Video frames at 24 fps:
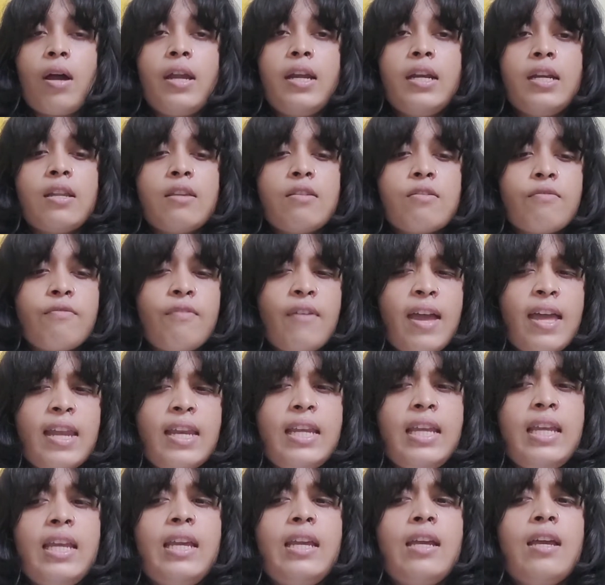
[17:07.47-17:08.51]
It is
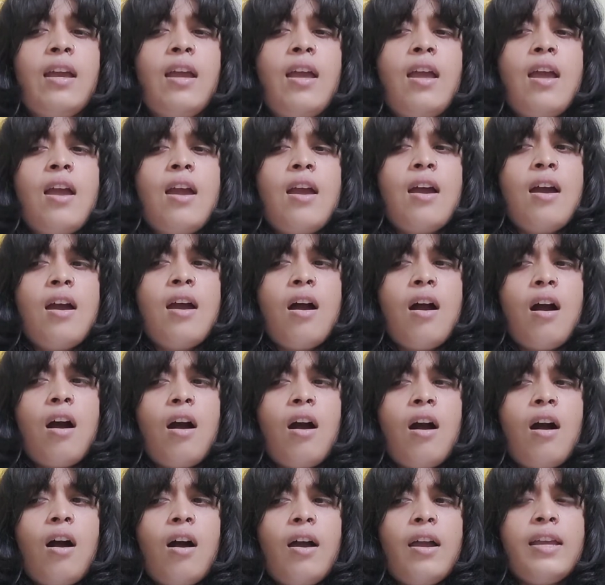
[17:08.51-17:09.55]
very,
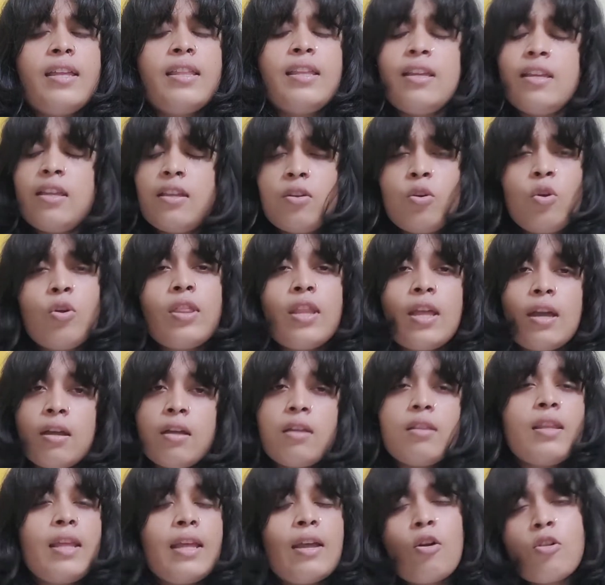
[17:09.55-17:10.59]
you know,
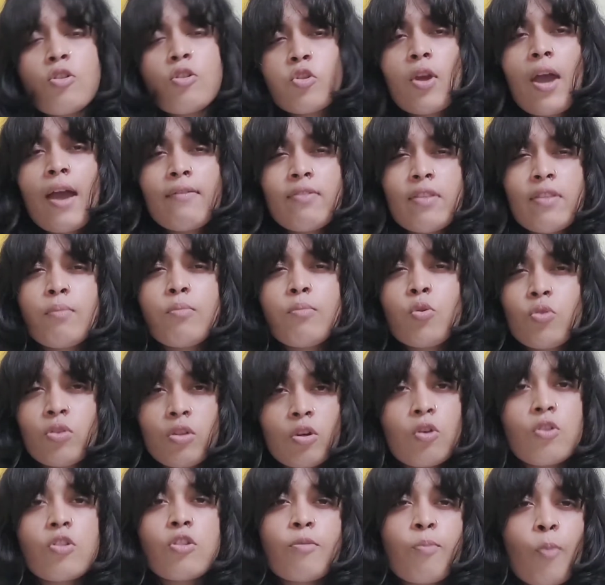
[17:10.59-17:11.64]
they also have their
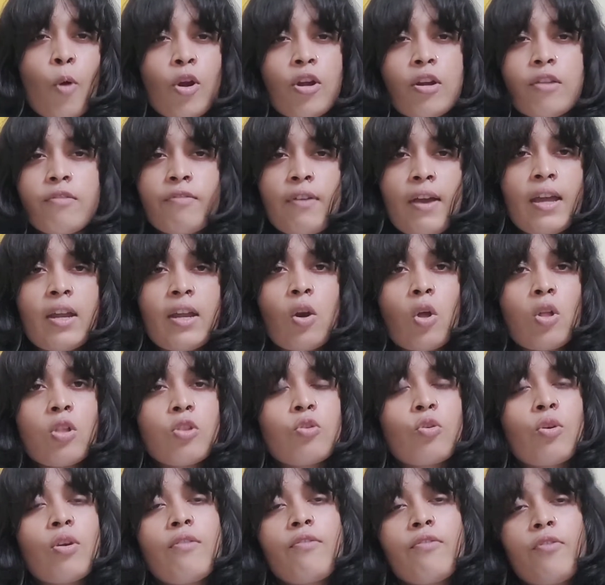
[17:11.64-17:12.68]
music on Spotify and
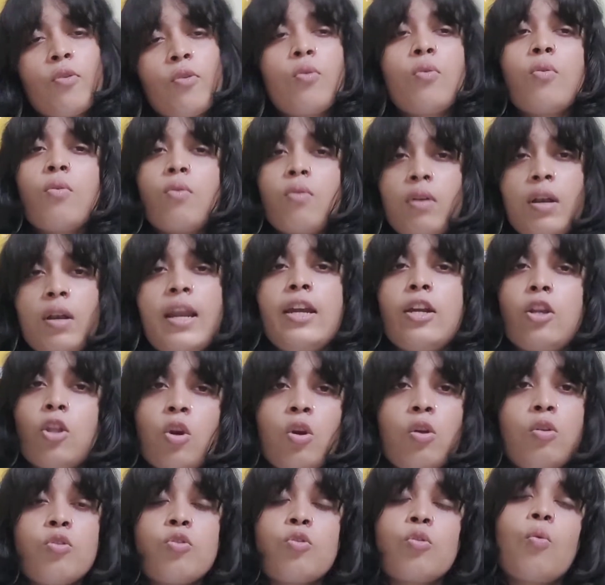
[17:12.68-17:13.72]
also, if you
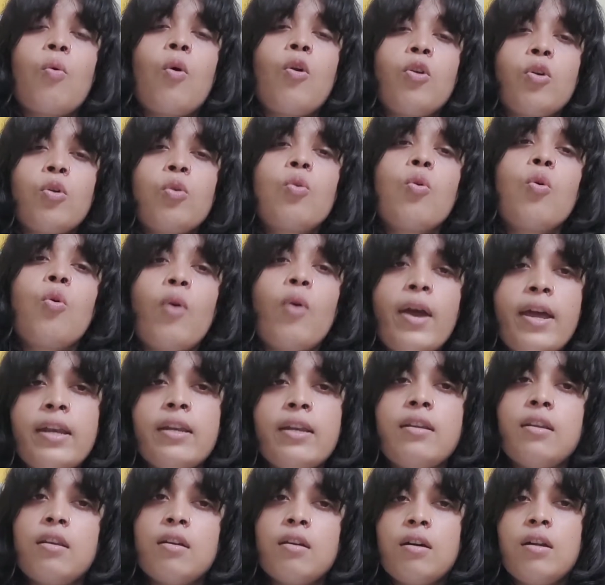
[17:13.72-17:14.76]
later also want to go
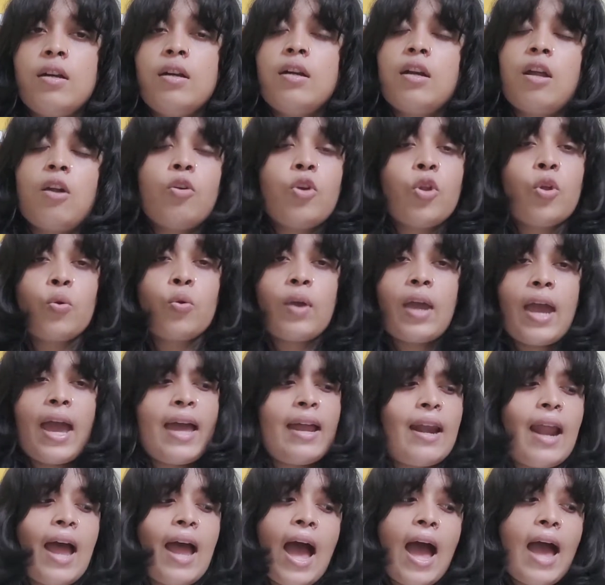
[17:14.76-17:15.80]
and hear it out, you
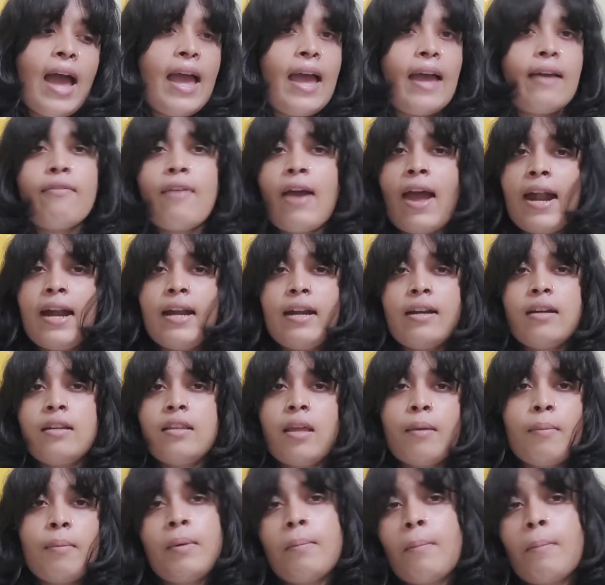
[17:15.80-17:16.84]
can. I have added
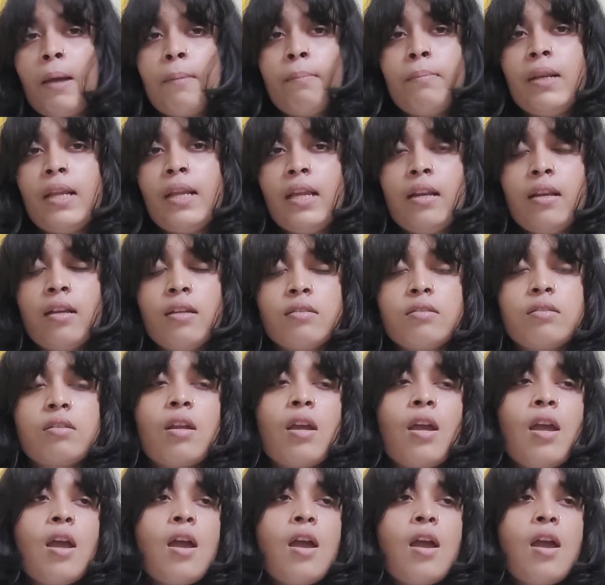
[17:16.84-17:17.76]
them in my playlist.